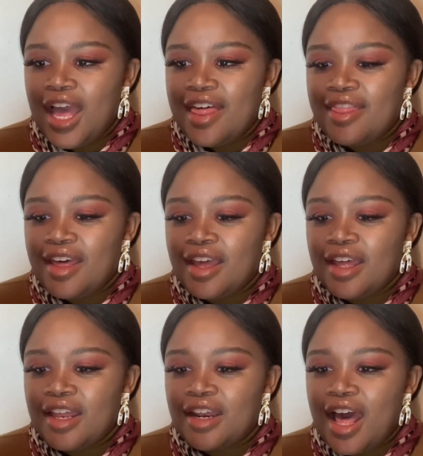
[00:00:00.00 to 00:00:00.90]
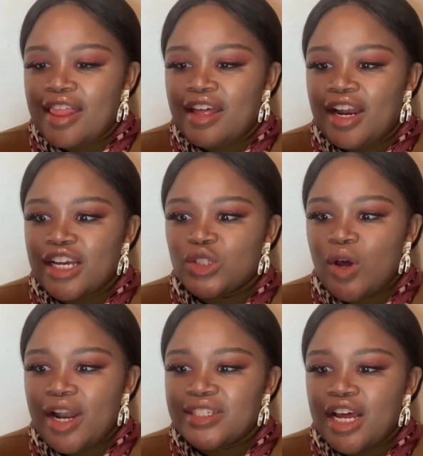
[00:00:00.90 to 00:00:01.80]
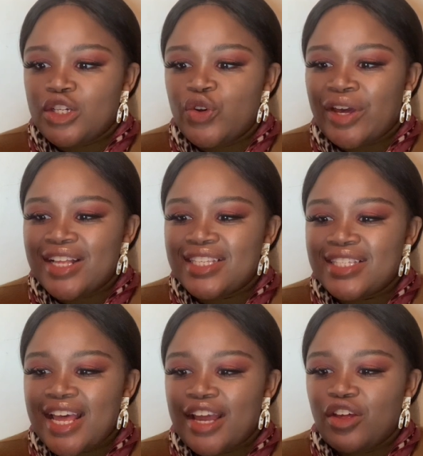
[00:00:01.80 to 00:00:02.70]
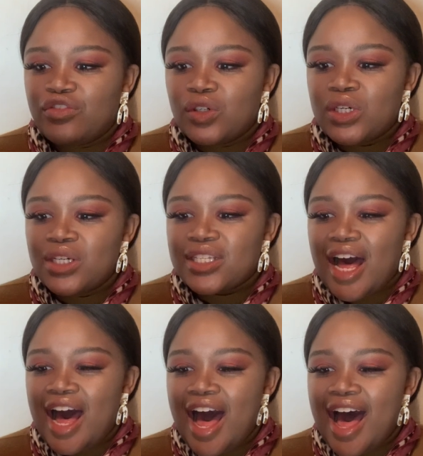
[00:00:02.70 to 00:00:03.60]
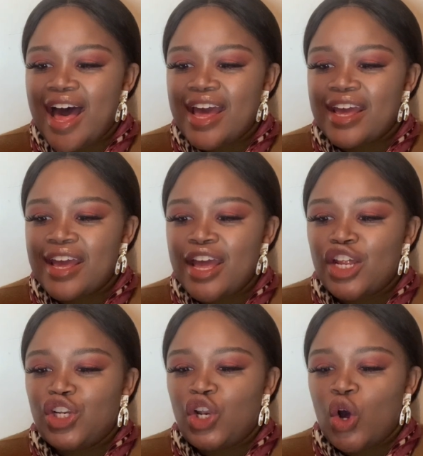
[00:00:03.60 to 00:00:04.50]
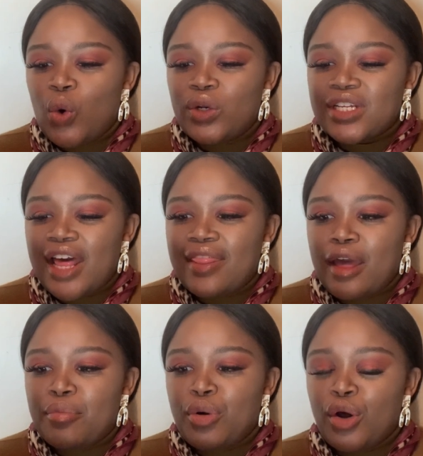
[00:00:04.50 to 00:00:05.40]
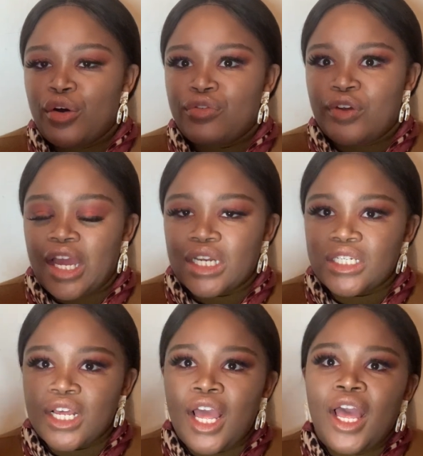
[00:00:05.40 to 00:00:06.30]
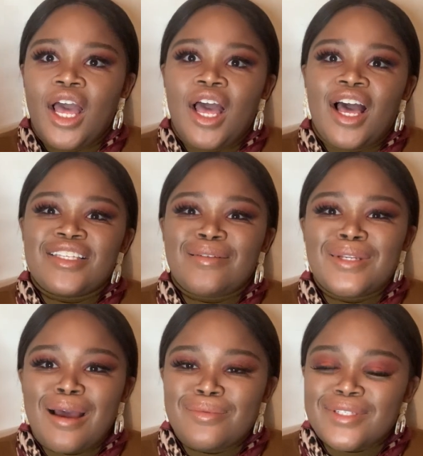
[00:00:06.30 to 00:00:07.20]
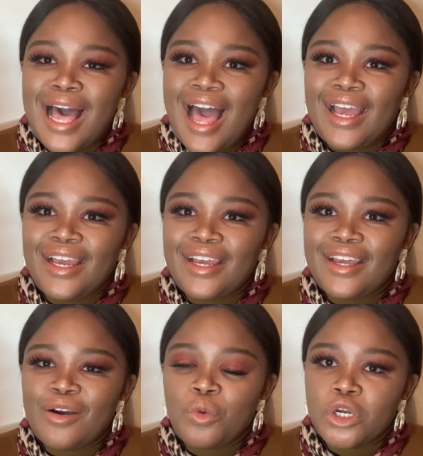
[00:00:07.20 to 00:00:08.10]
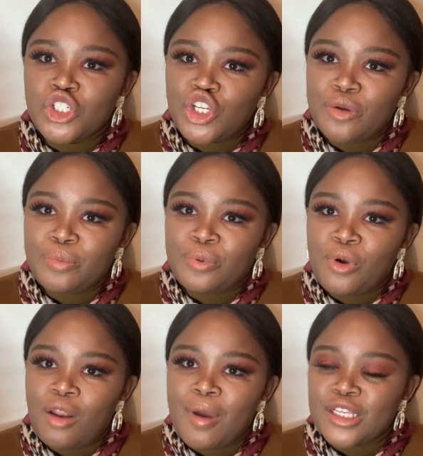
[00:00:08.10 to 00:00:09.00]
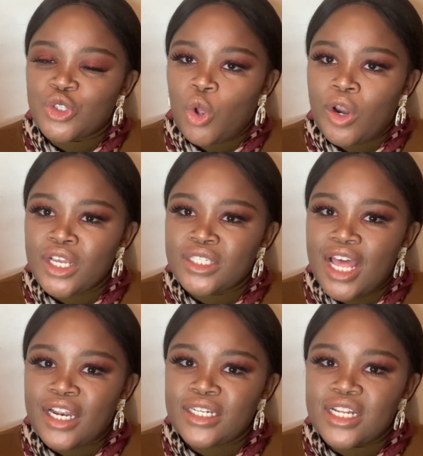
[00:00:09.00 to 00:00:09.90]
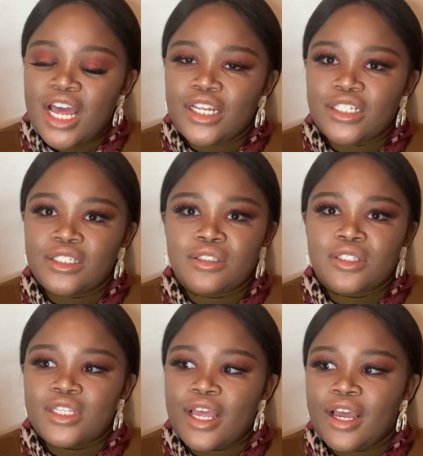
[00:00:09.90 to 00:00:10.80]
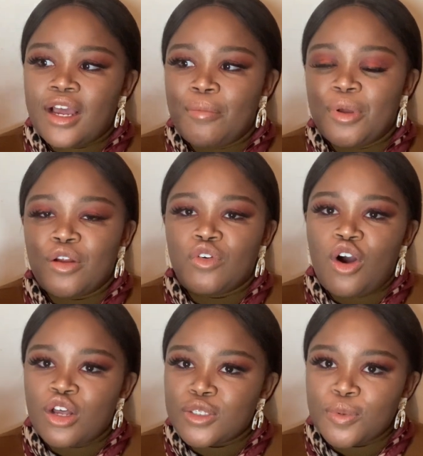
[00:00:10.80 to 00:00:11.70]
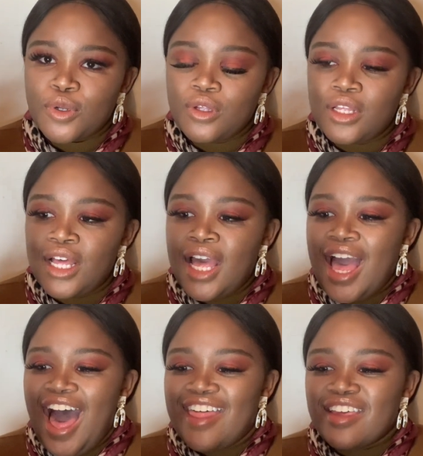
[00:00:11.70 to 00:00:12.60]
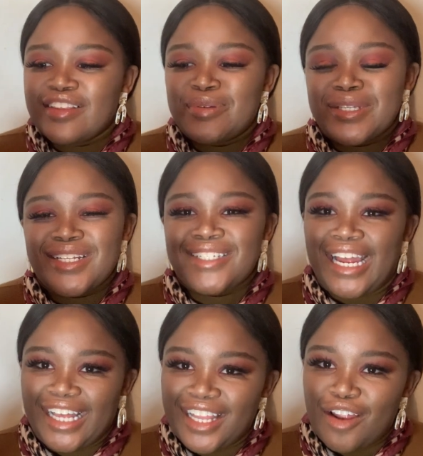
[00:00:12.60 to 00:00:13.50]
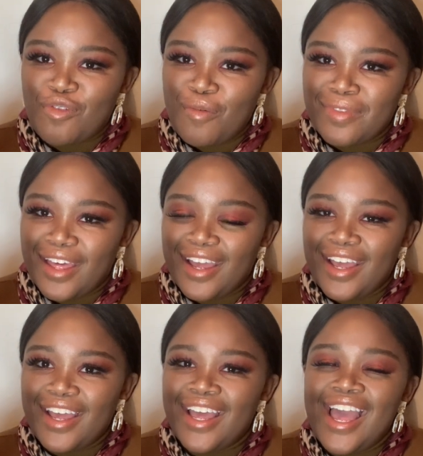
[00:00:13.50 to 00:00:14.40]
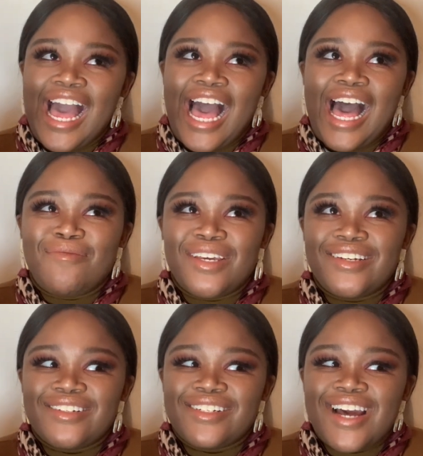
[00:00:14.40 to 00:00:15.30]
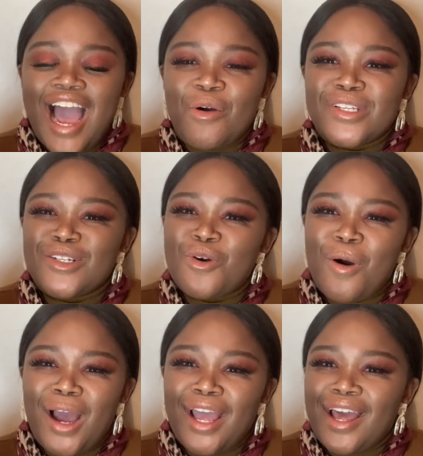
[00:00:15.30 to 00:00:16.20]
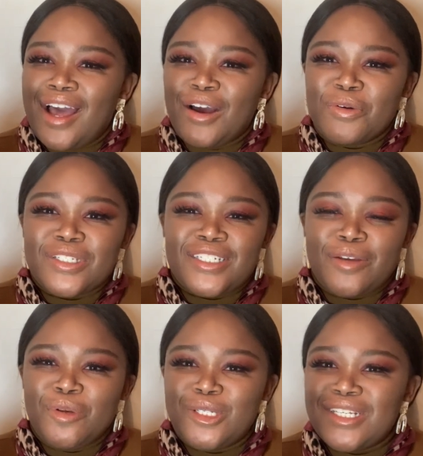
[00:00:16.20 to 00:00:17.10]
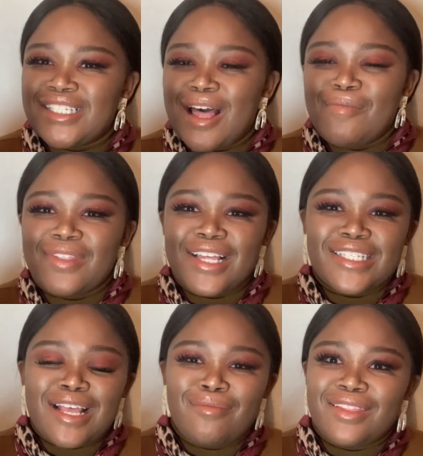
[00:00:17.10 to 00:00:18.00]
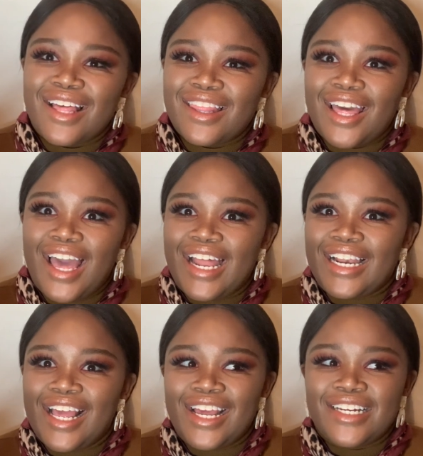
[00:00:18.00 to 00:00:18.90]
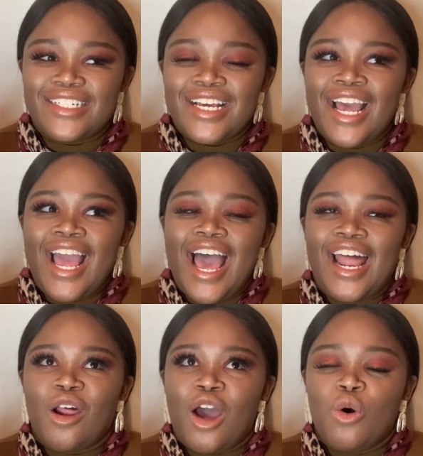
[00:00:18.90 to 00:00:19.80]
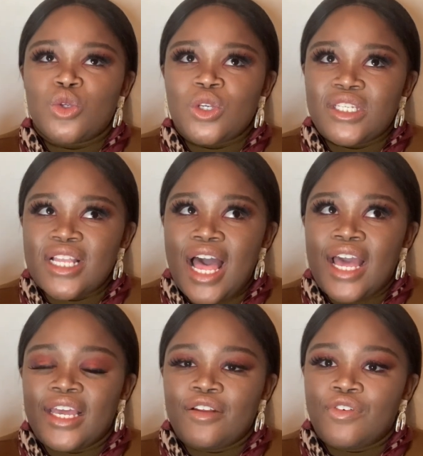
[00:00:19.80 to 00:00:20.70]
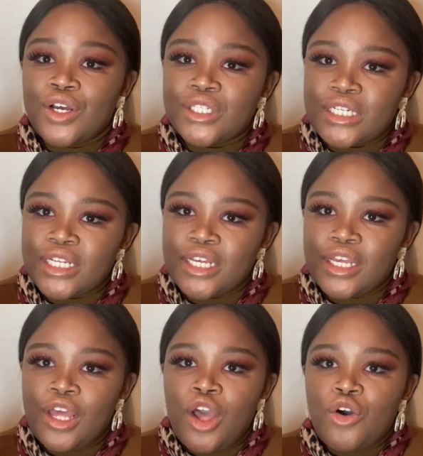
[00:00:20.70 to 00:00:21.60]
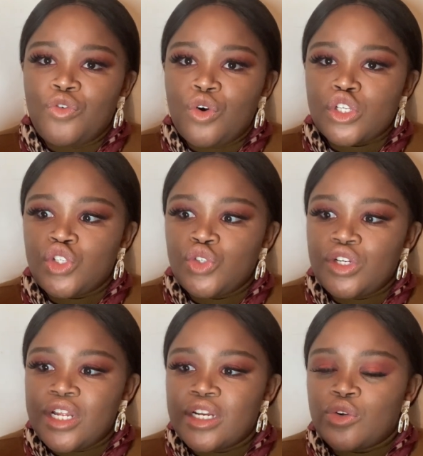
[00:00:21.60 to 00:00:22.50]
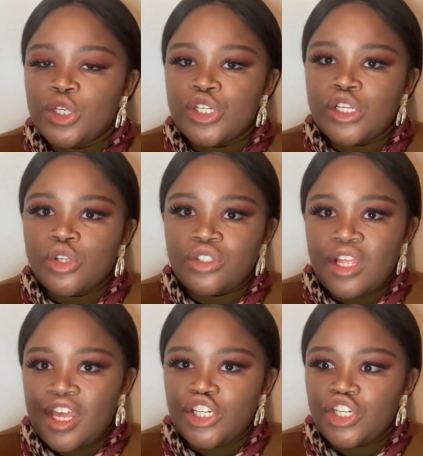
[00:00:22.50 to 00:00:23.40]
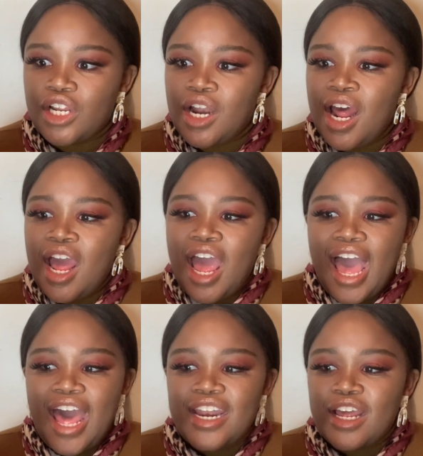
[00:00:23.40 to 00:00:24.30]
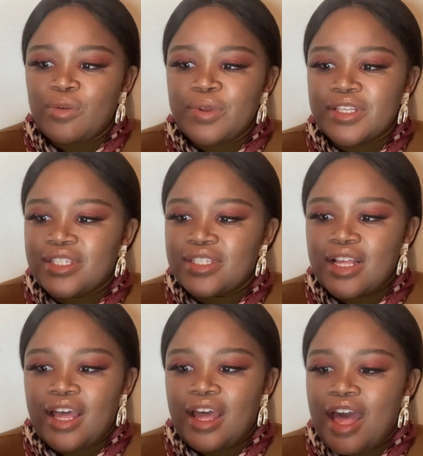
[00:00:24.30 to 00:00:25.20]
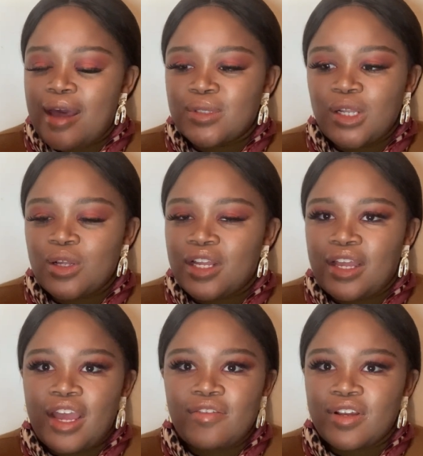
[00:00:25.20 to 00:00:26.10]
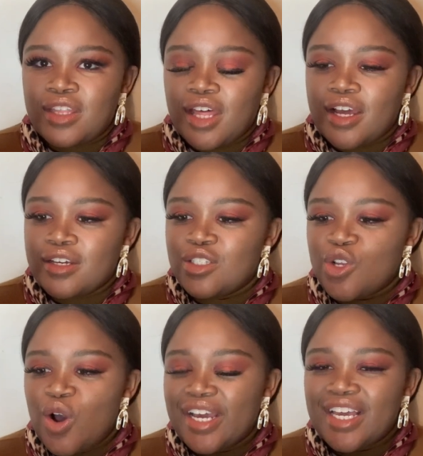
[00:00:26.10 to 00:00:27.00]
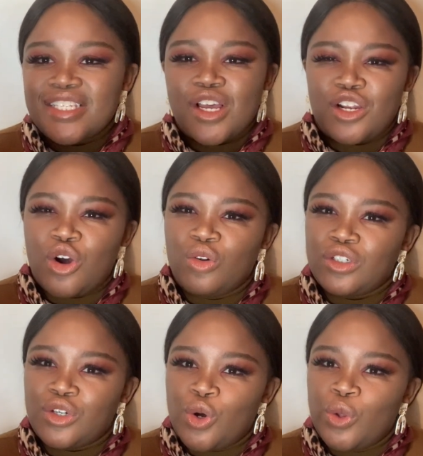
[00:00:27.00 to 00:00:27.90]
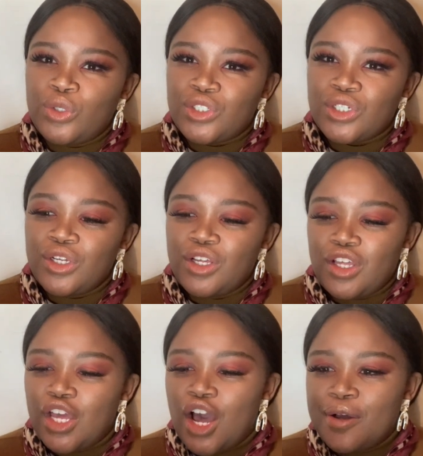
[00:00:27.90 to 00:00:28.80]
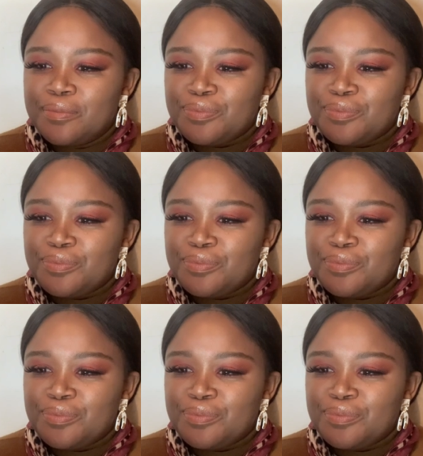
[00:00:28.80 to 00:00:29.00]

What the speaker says: And then the next one is that you can sing, your vocals are high note and they're perfect. Sometimes I worship on my stories and I sing a bit of gospel. I think this person is taking that from there. I mean, I was in choir, I was deputy something there, I led. And I also sang in varsity for a student Christian association. And it was absolutely everything. So I guess I could hold a note. Yeah.